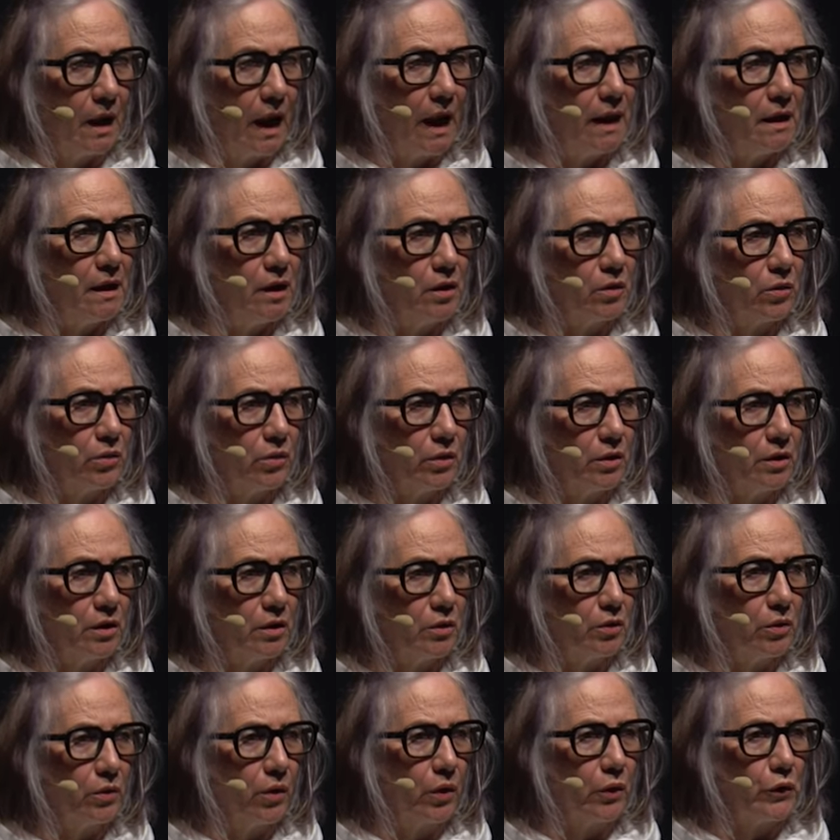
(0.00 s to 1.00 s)
And in
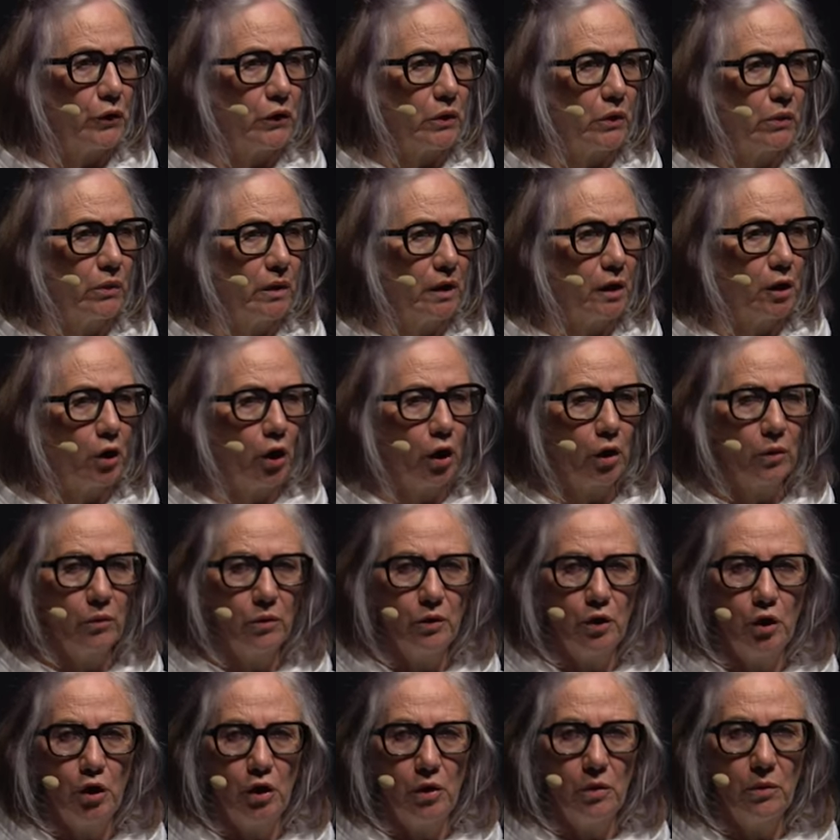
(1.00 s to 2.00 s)
order to also
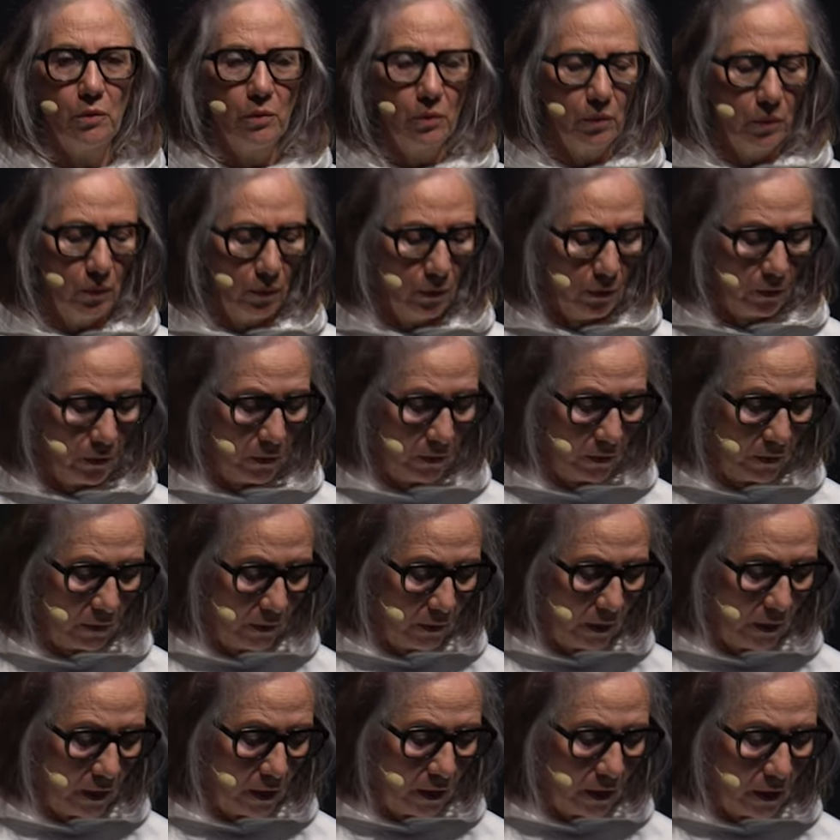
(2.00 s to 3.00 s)
include you,
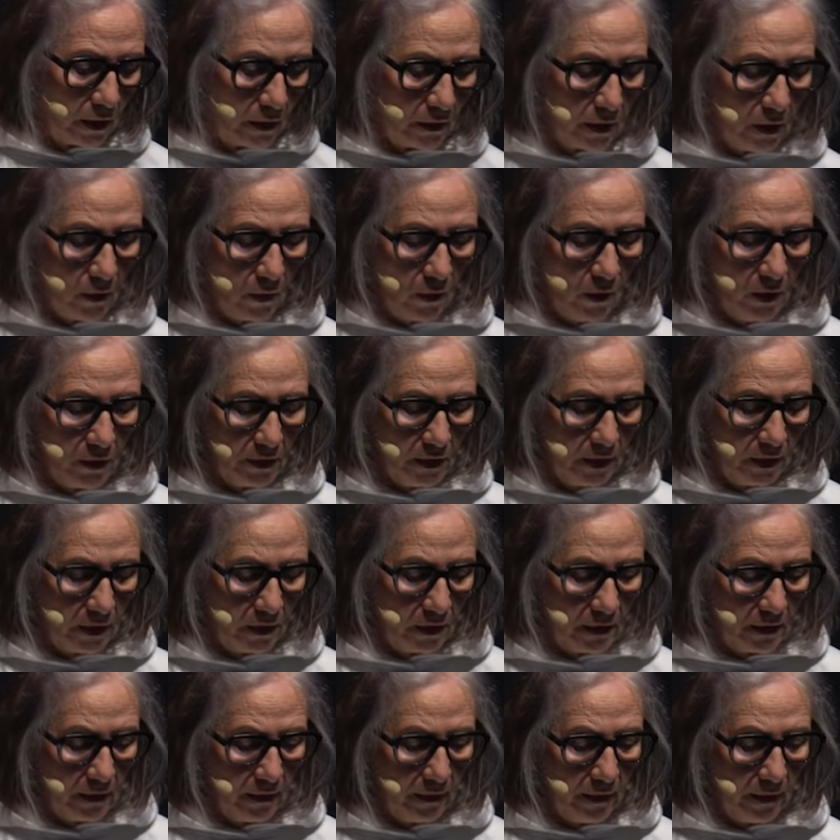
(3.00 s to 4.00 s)
the
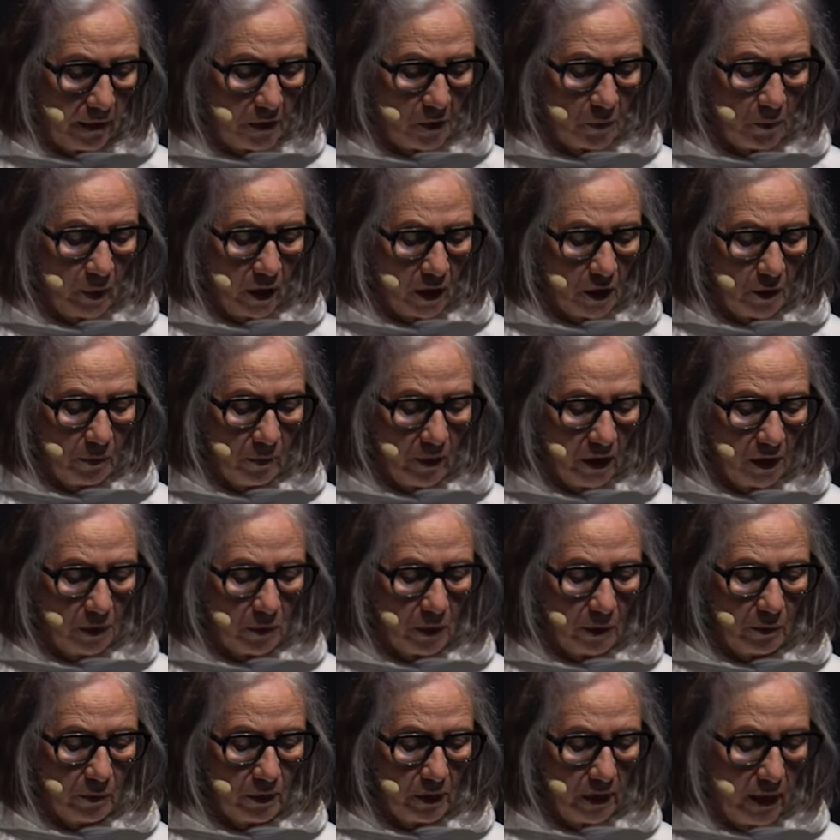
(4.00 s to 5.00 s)
audience, in the experiment,
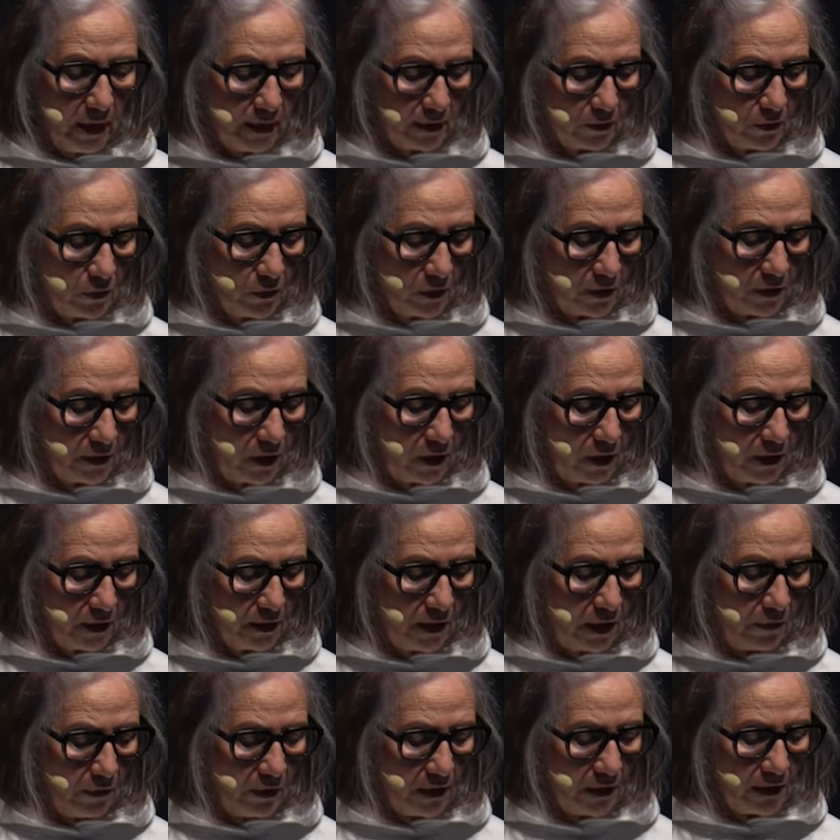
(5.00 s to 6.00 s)
we would like to
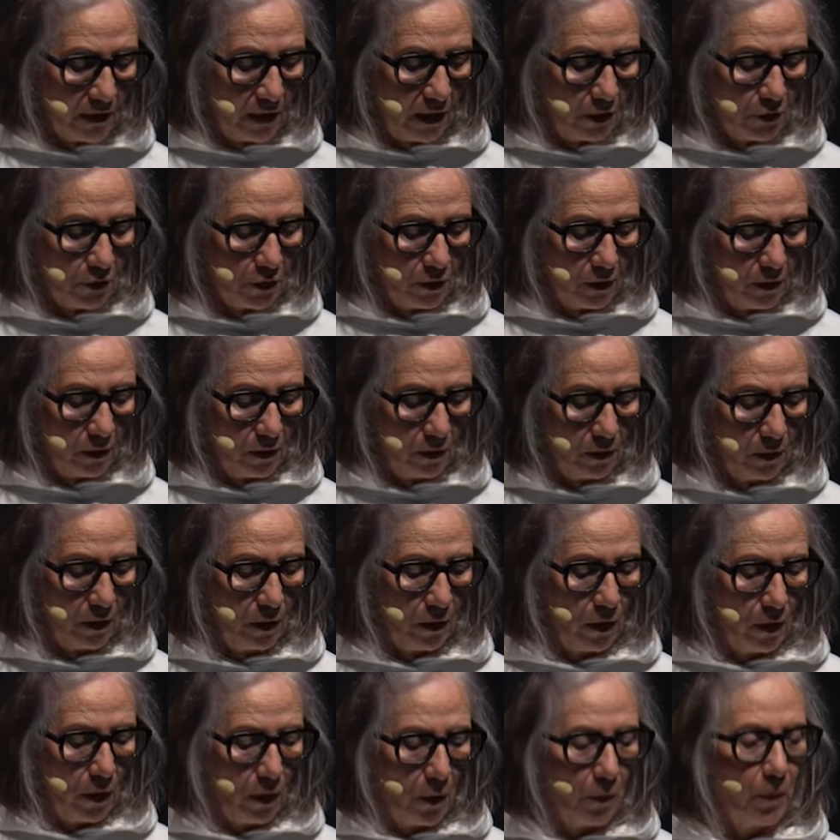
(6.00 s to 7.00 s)
start our session
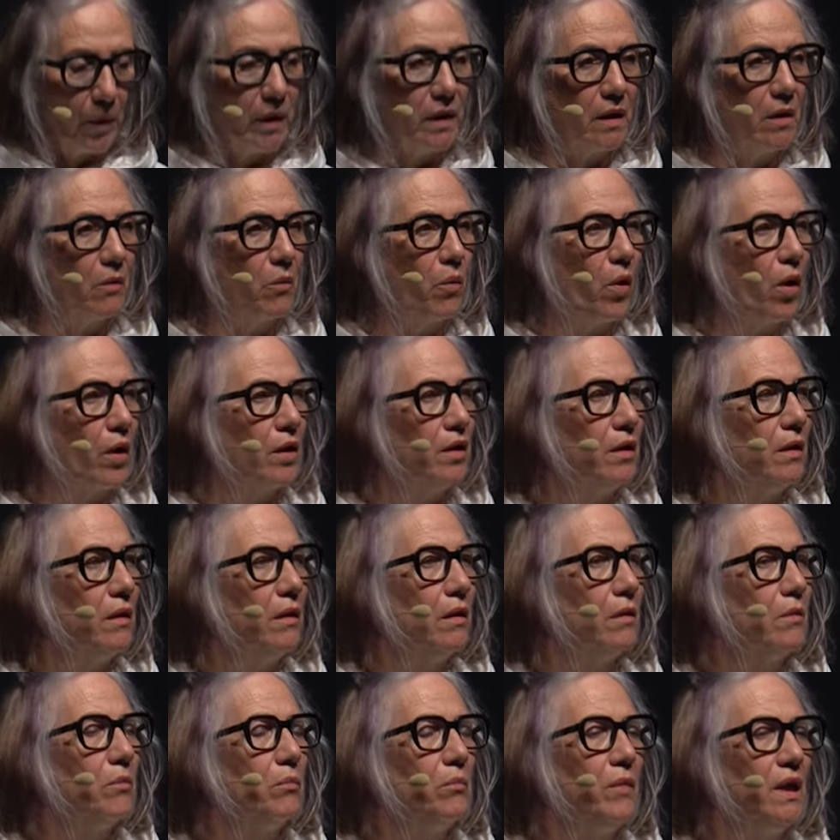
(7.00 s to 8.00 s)
with a
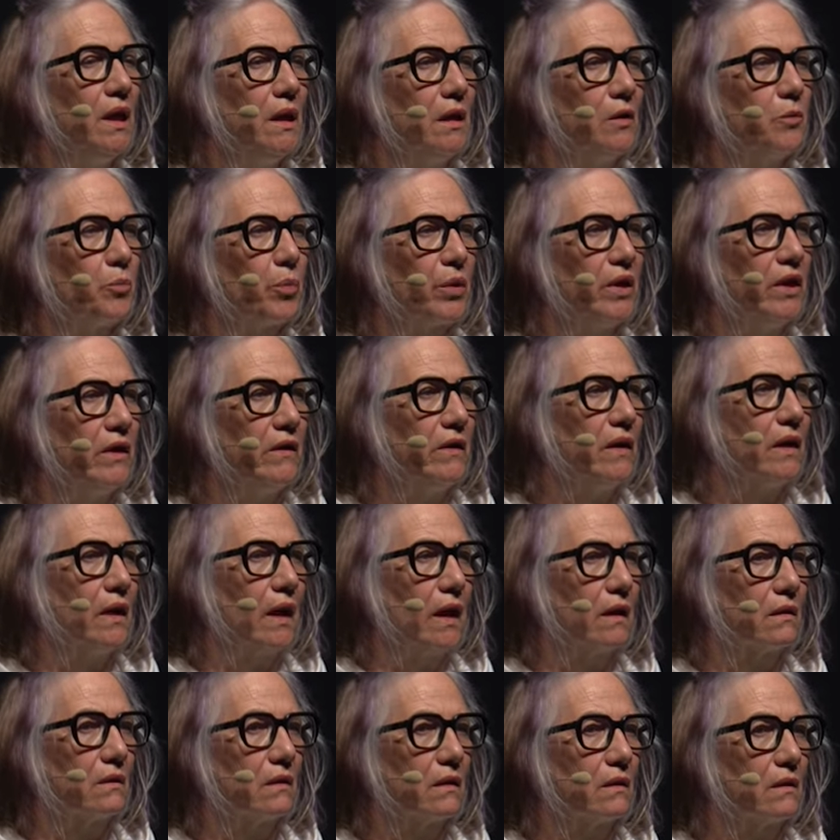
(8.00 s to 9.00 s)
1 minute breathing
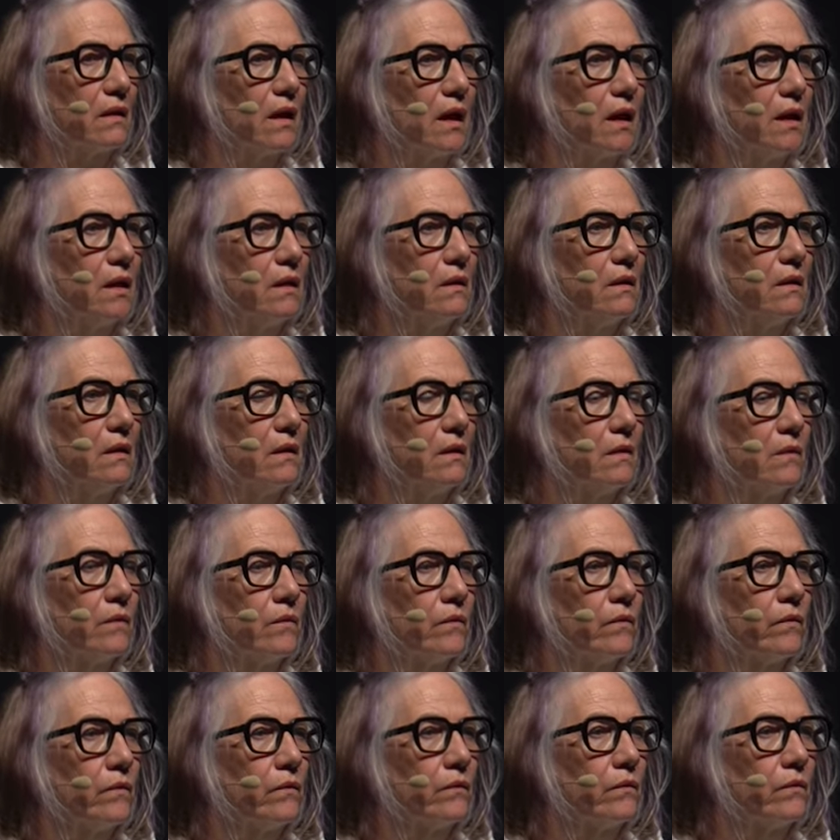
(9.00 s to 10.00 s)
exercise.
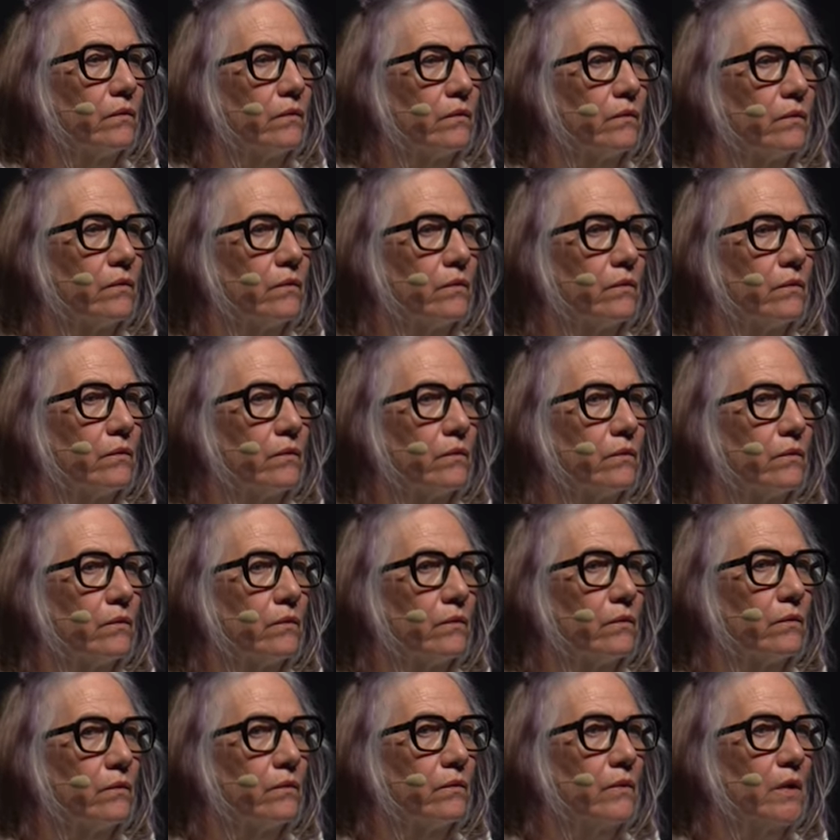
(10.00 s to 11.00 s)

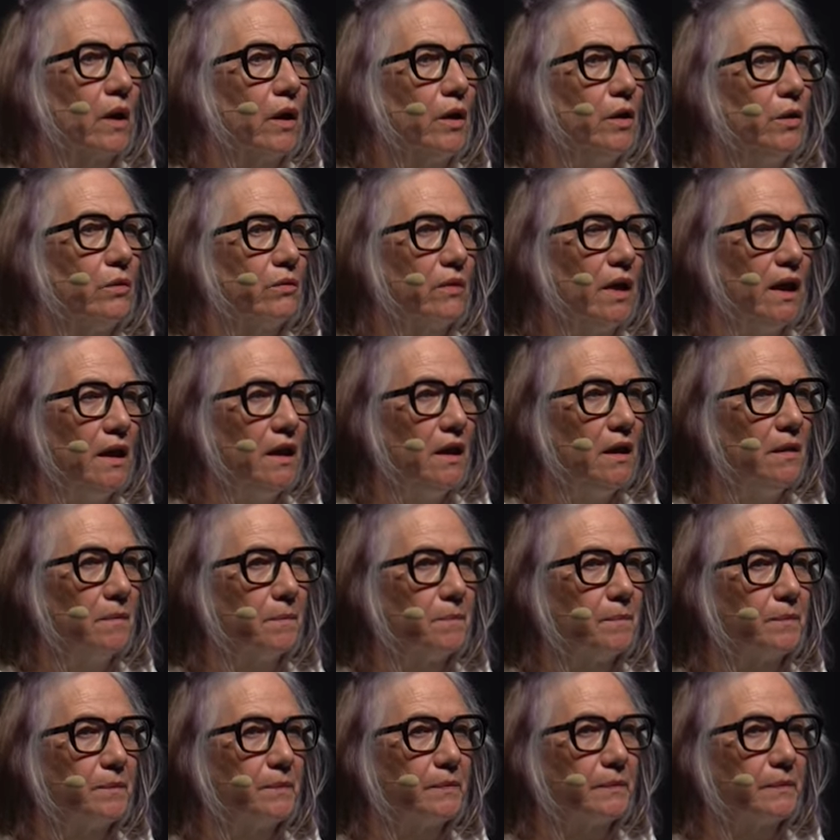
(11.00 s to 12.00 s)
Are you ready?